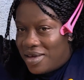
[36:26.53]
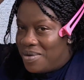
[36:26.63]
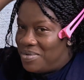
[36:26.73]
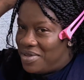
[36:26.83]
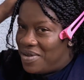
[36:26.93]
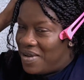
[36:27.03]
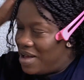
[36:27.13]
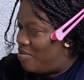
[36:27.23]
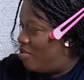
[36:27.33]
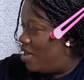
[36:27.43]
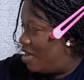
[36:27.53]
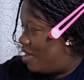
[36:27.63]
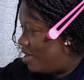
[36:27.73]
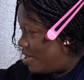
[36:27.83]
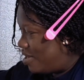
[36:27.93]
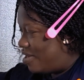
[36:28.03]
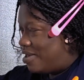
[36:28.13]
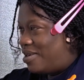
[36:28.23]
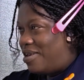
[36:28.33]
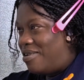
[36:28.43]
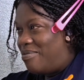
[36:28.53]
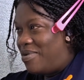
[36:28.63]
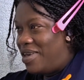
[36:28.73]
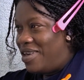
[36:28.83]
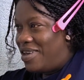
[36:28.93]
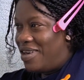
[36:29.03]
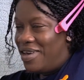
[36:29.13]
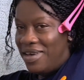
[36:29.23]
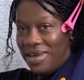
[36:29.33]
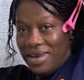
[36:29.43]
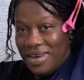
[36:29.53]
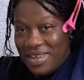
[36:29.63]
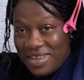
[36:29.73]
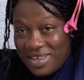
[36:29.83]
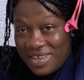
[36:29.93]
I'm so happy. Oh my god.